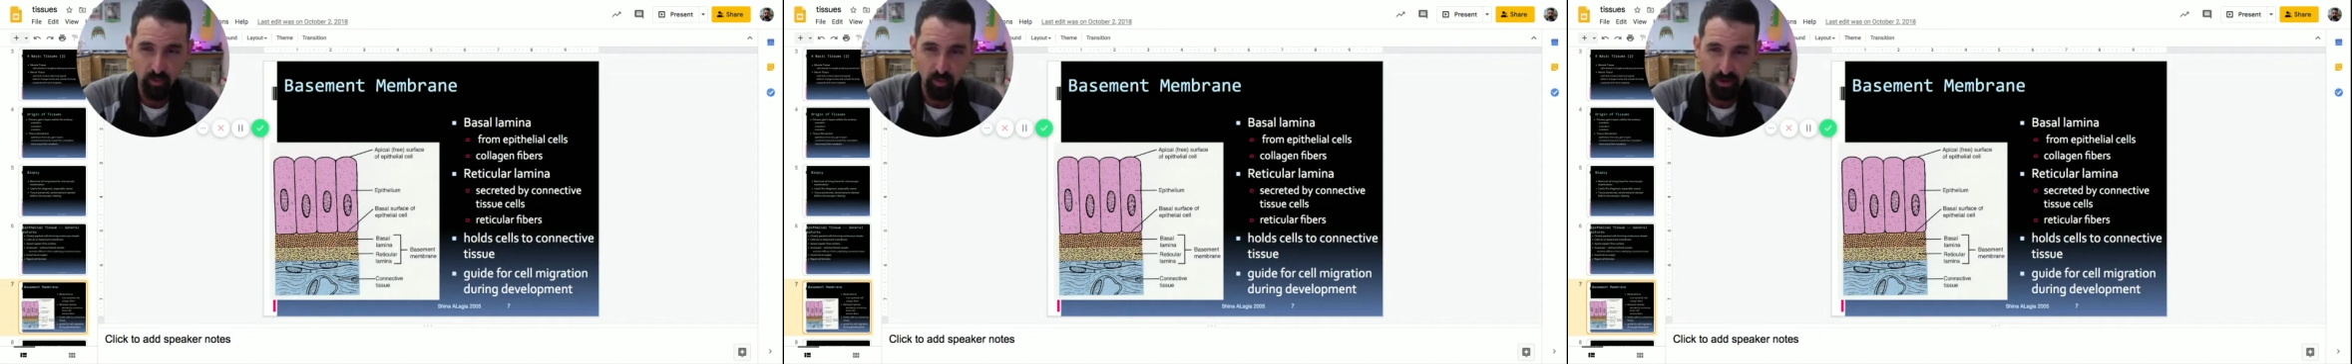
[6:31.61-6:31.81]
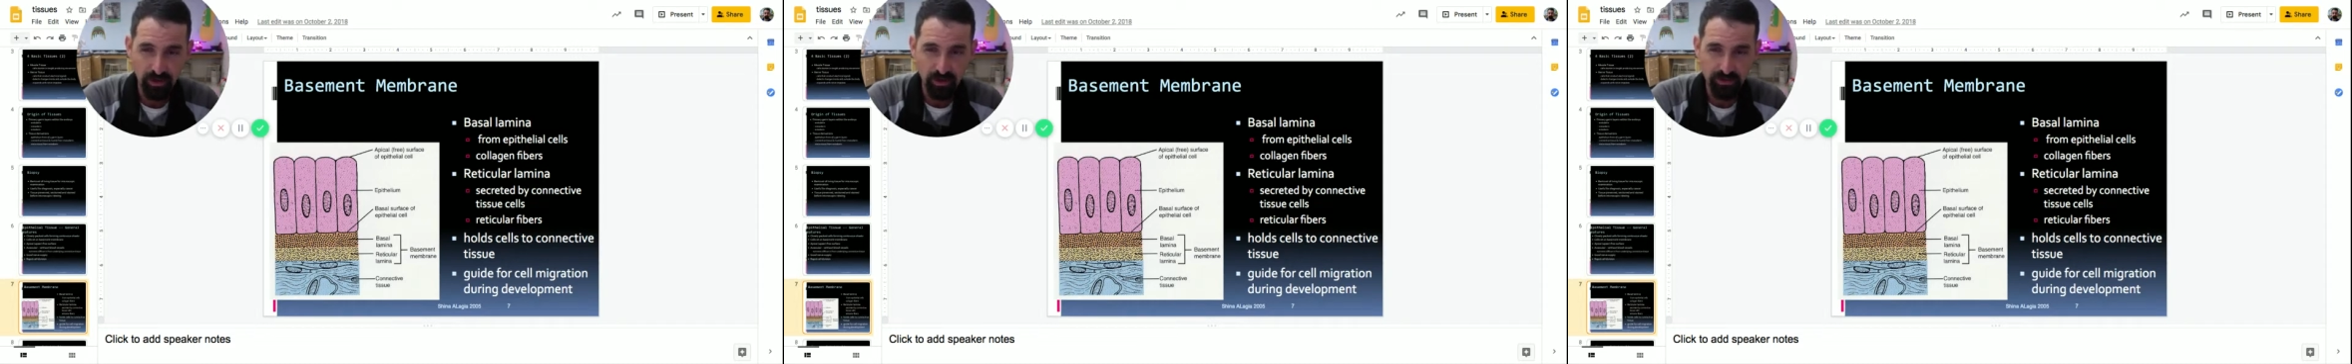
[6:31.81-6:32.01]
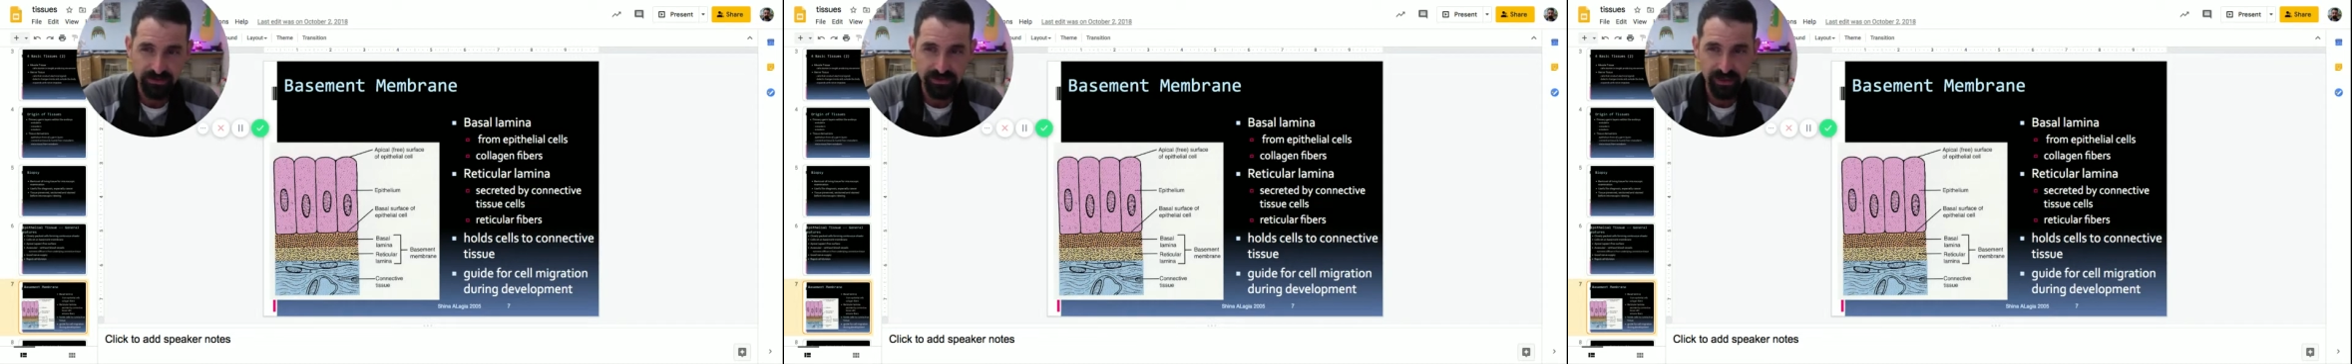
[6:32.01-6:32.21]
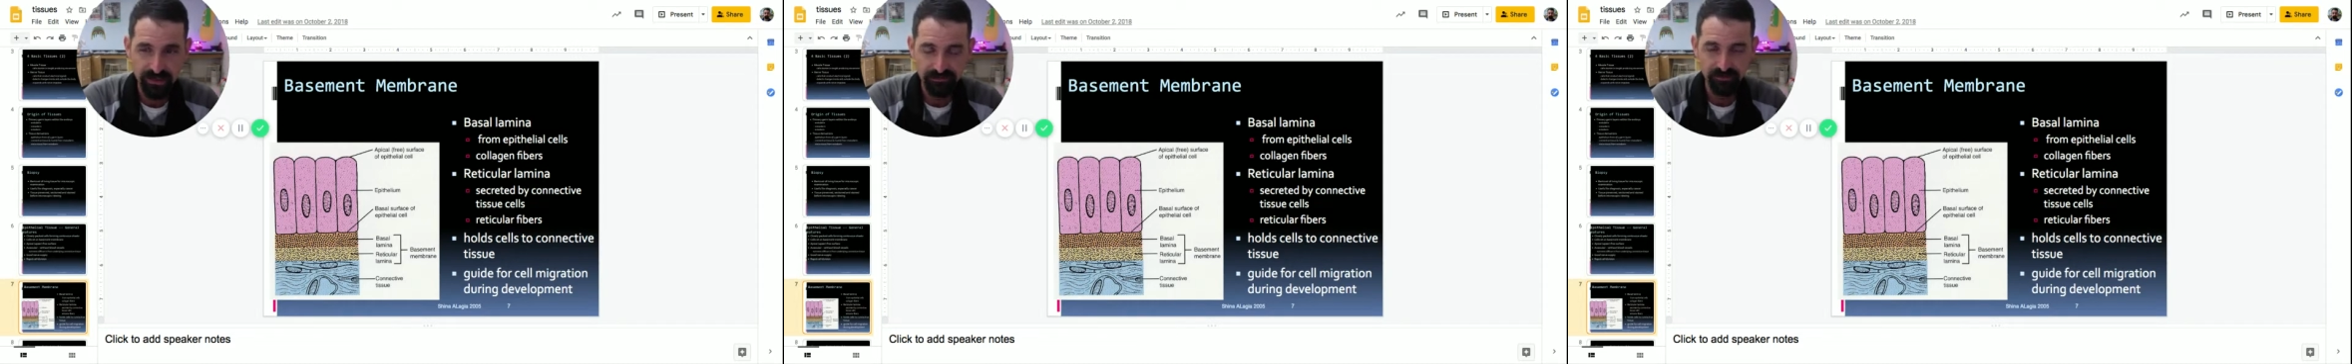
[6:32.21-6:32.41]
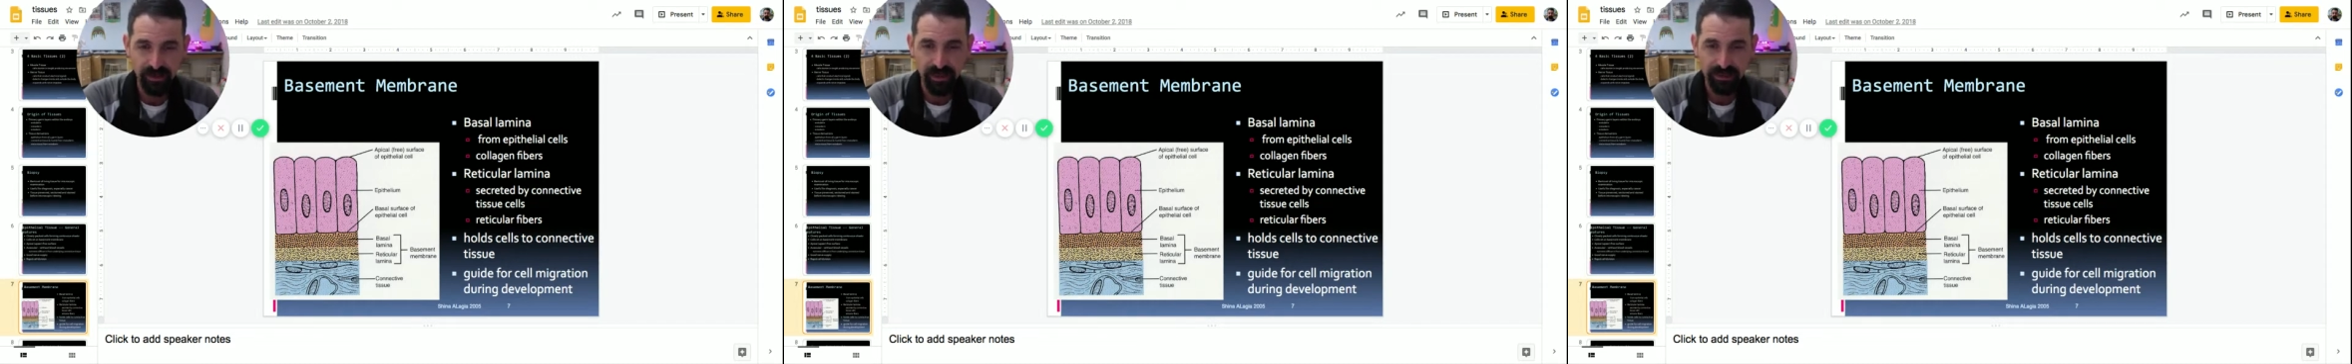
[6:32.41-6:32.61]
words kind
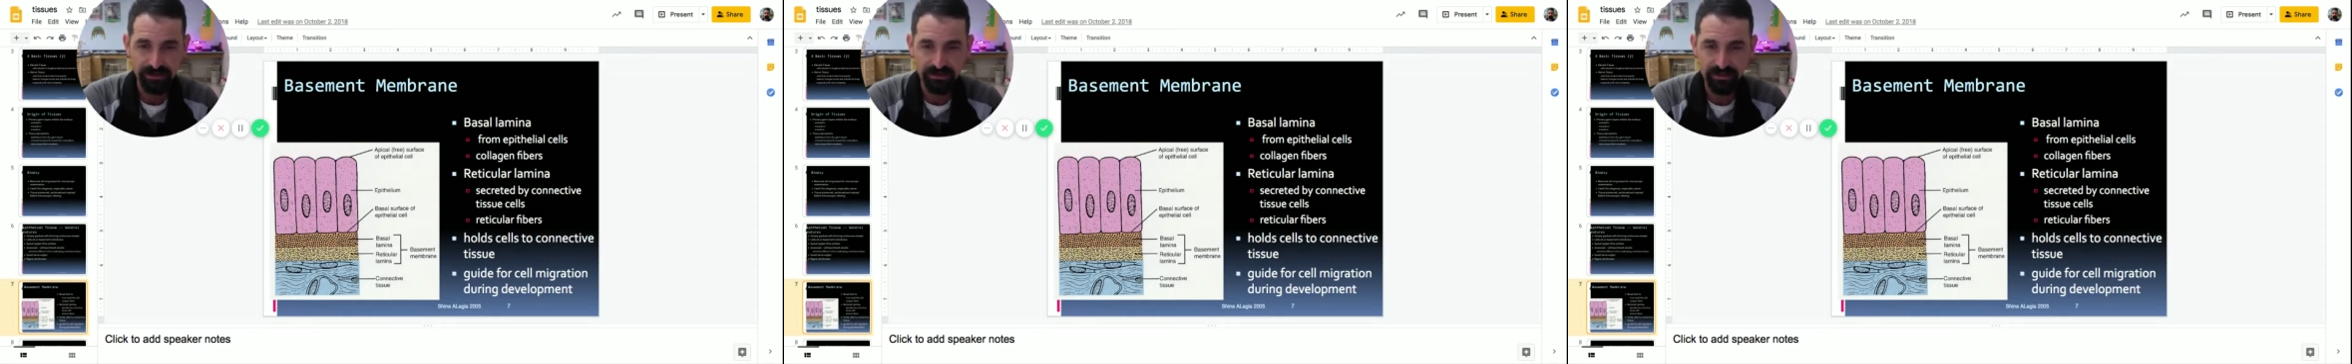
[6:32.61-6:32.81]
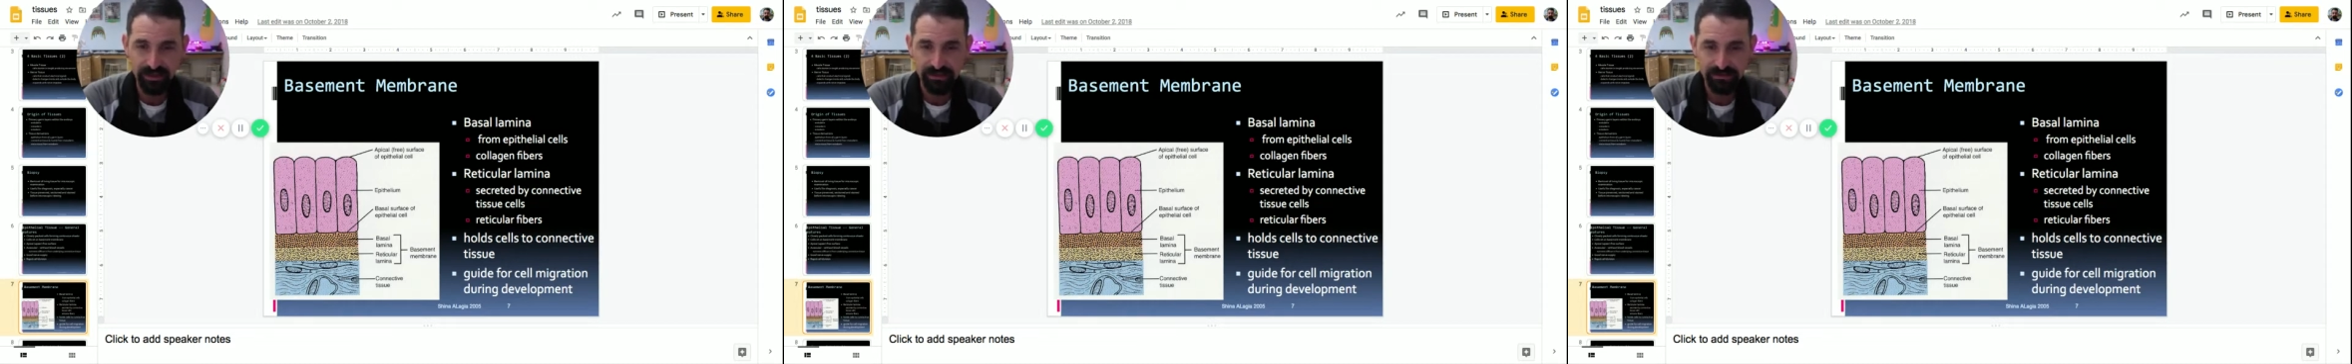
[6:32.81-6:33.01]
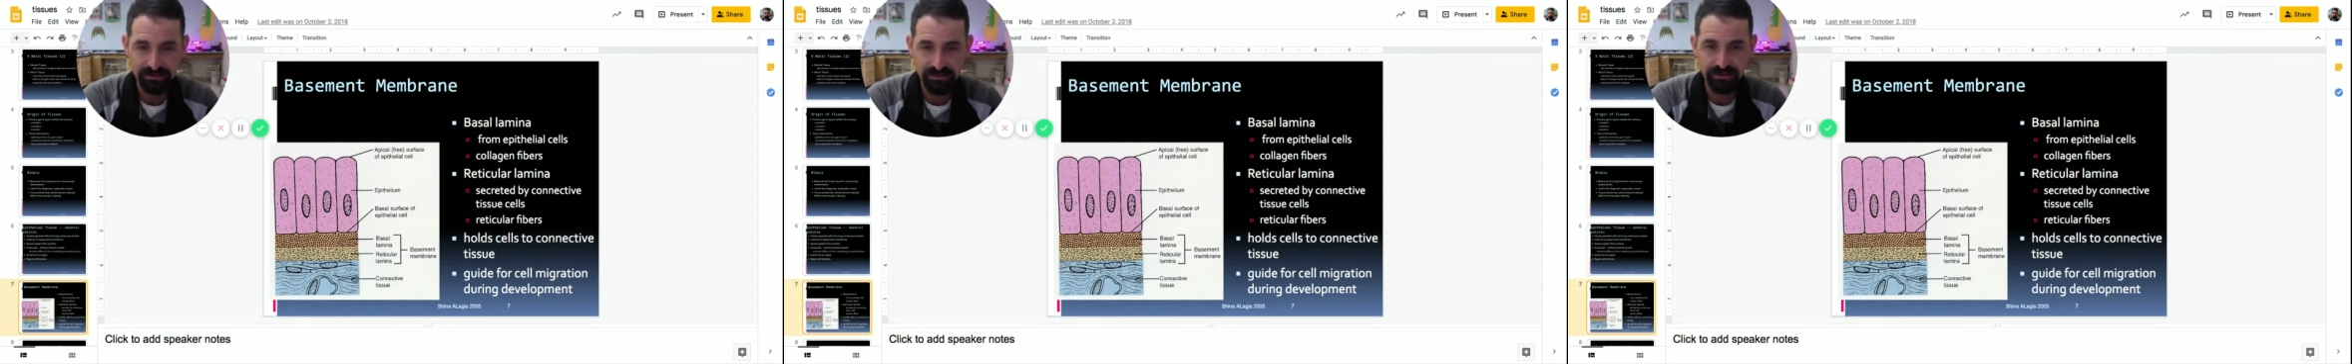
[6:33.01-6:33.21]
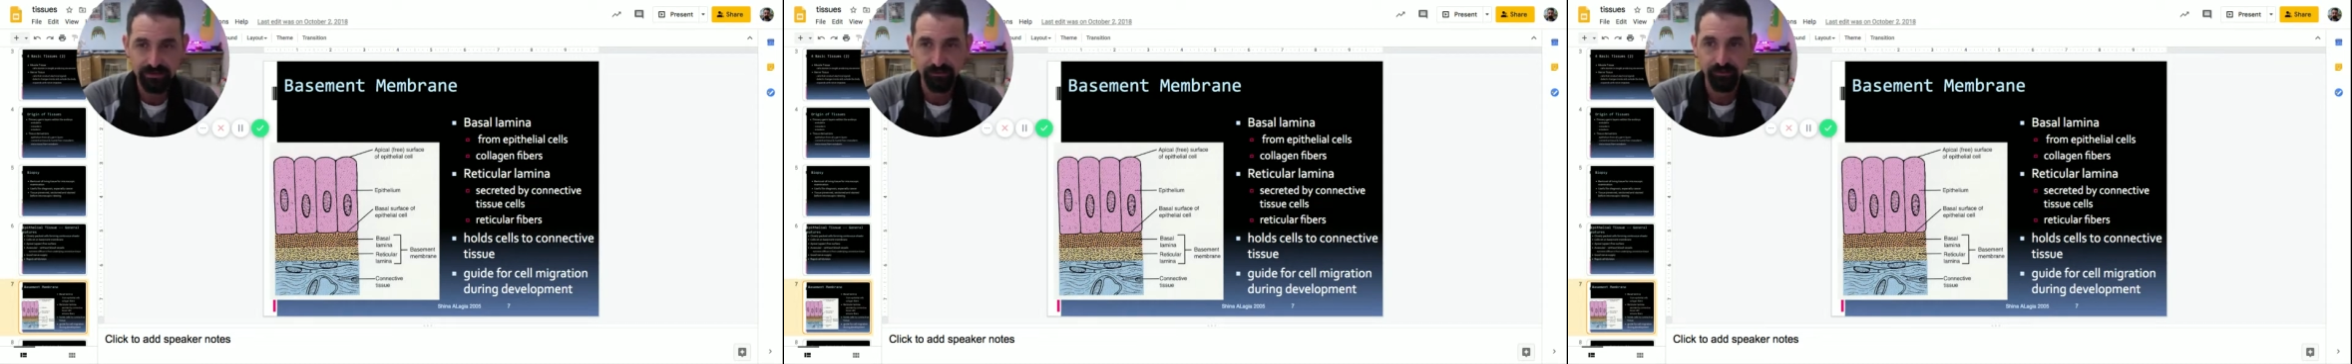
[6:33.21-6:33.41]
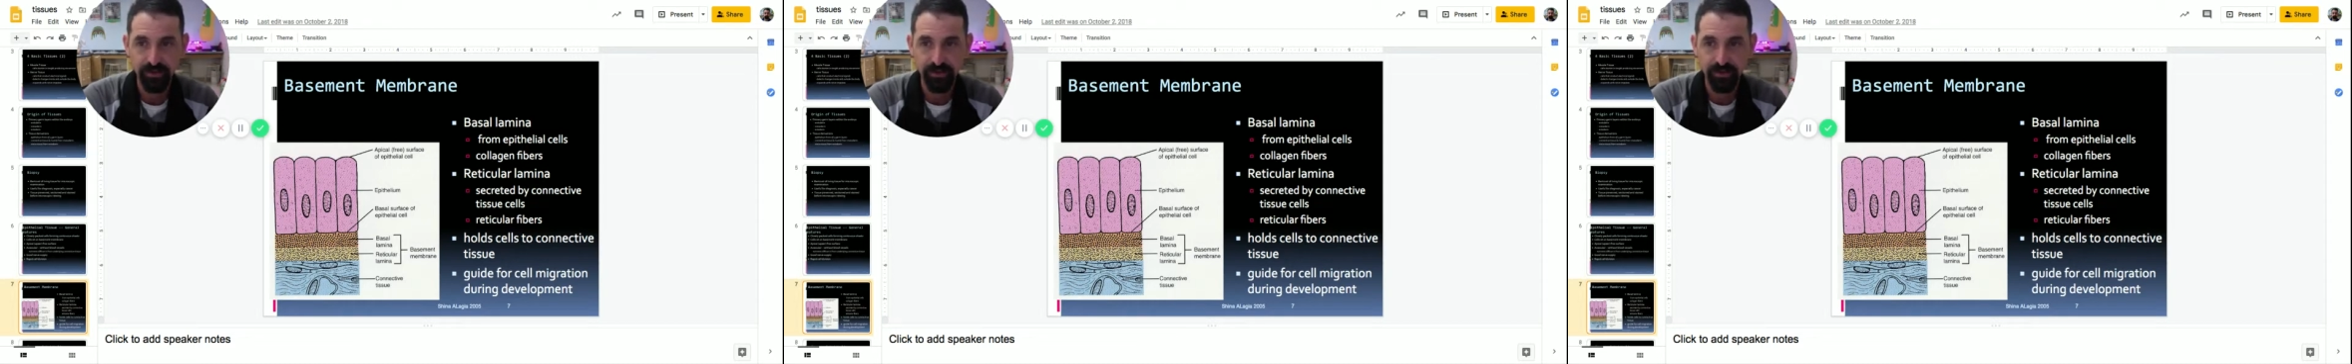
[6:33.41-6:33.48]
of hide the idea,